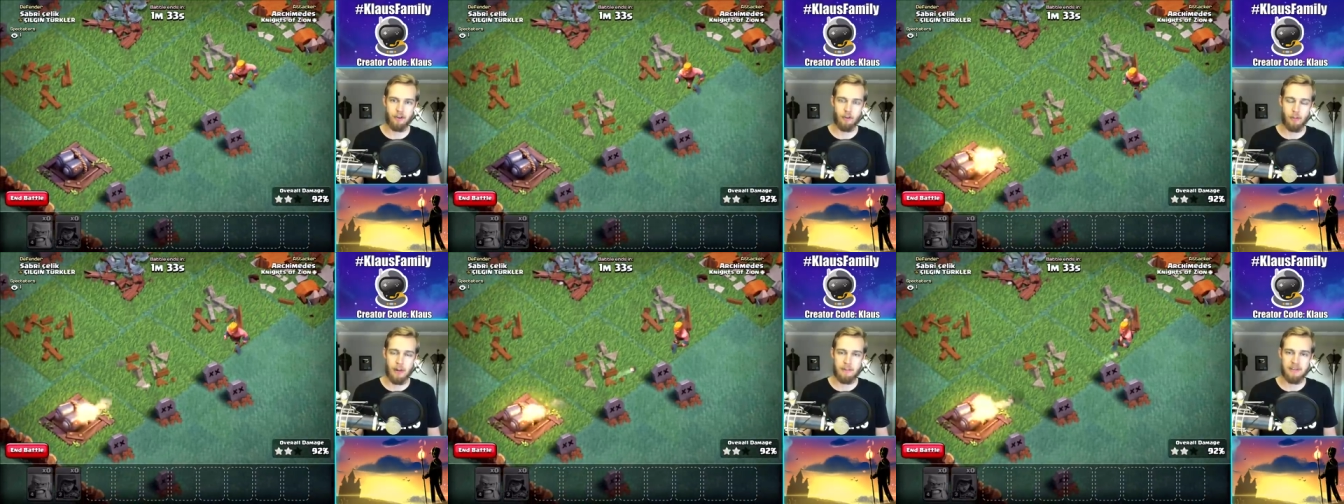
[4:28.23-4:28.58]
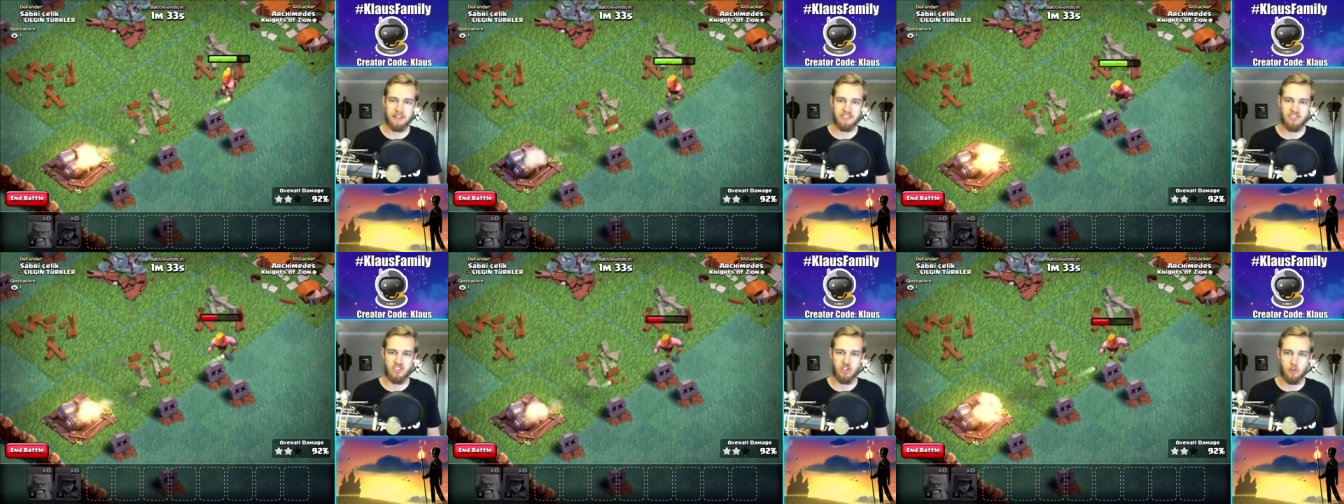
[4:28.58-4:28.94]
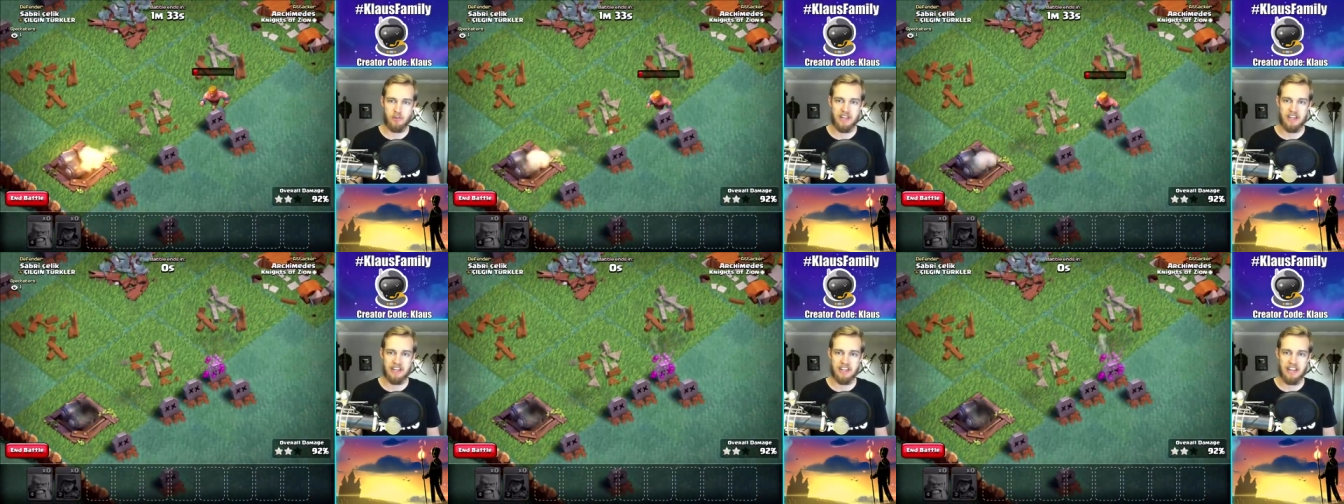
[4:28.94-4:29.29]
Or maybe it's
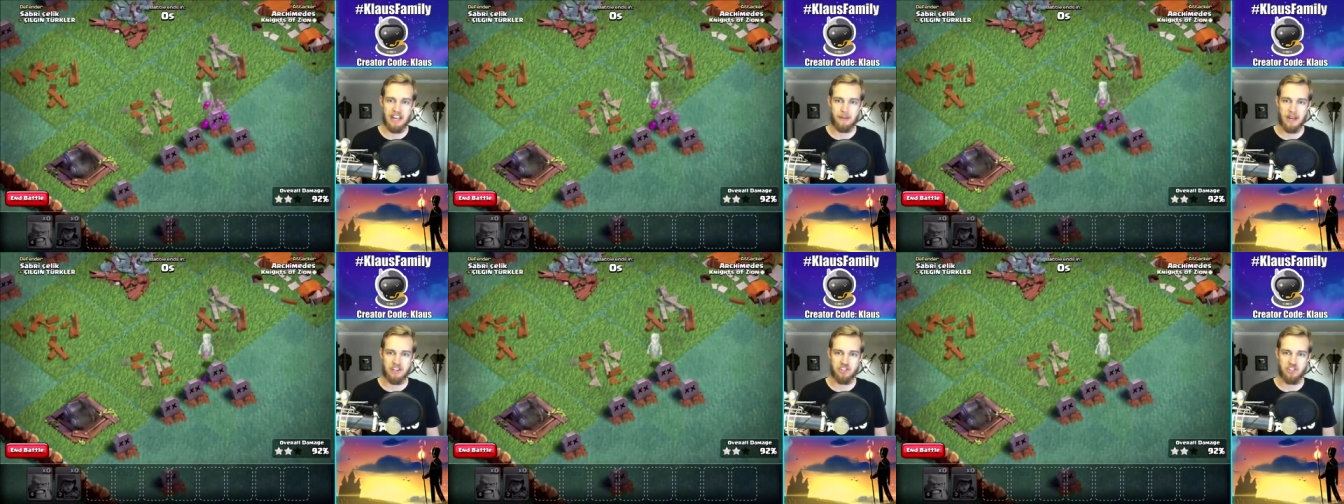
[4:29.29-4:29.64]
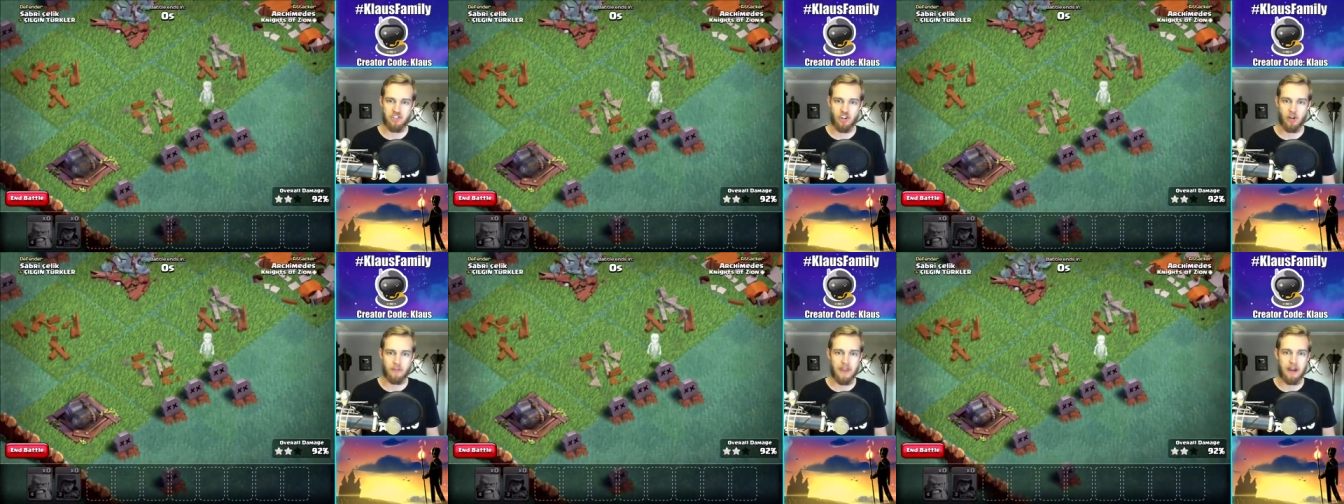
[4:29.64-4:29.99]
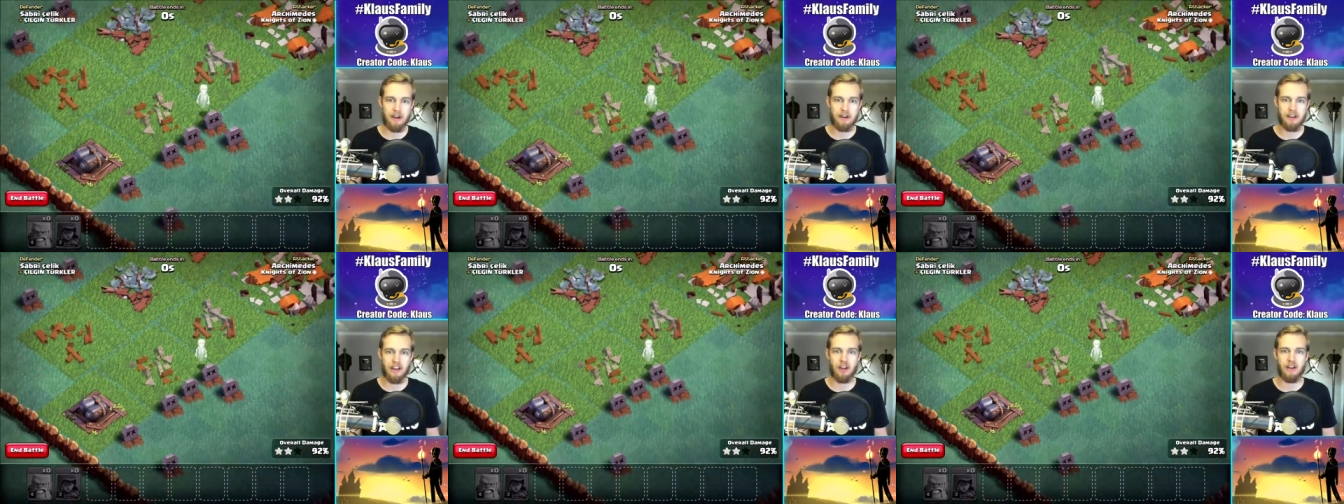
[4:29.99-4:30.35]
stupidity. I'm not sure.
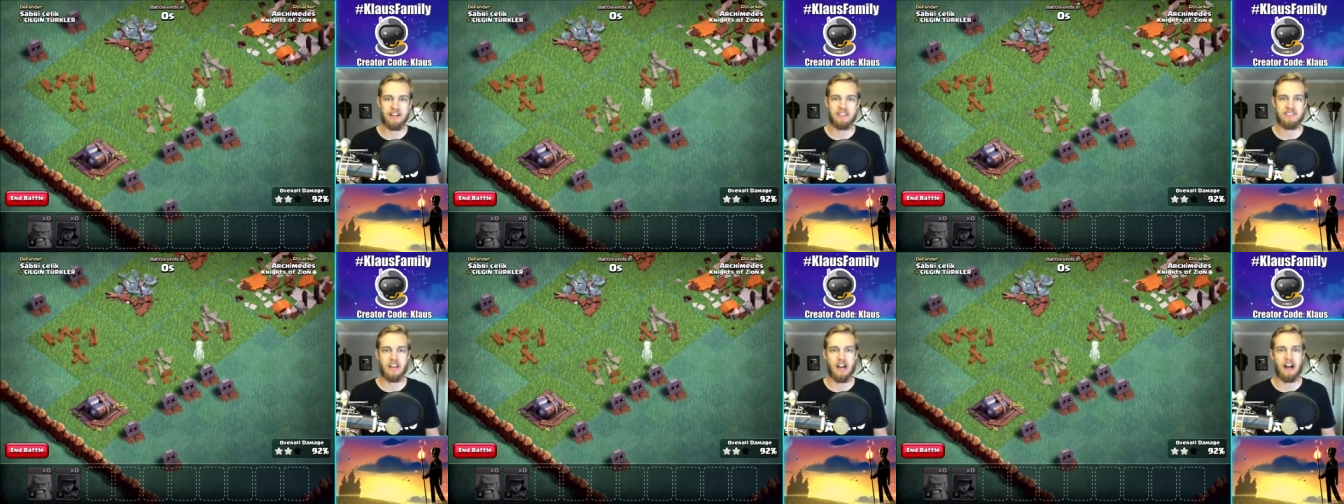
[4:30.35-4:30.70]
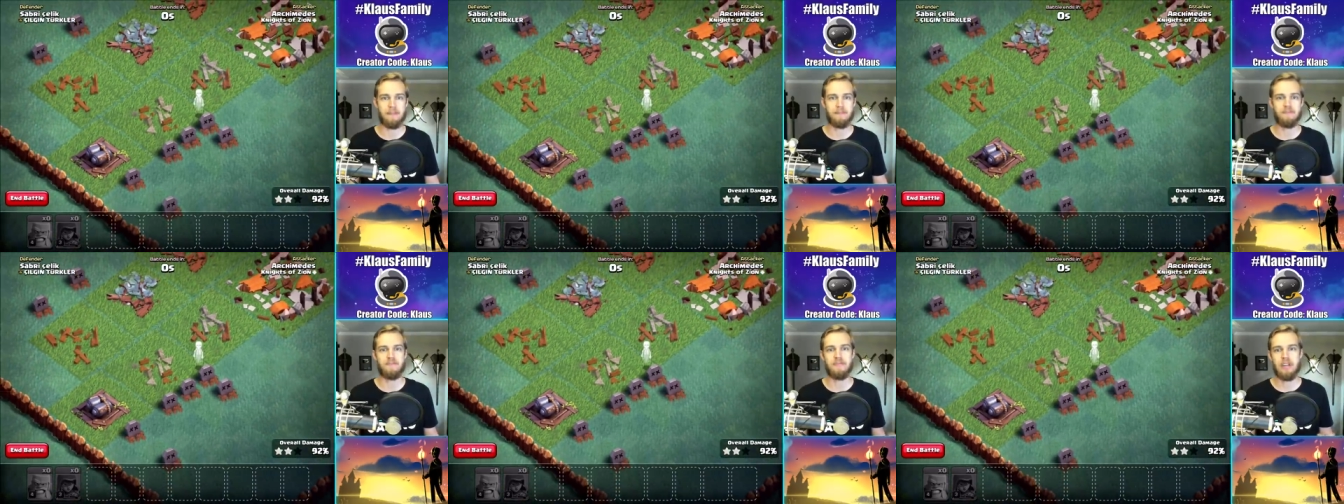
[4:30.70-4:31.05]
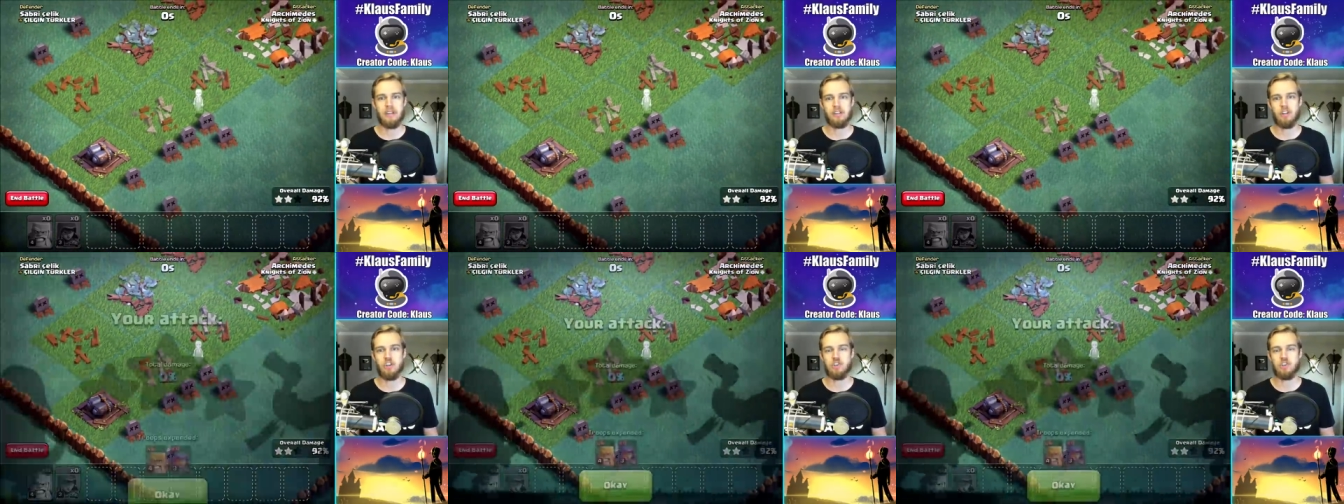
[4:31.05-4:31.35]
There you go. It's gone. Good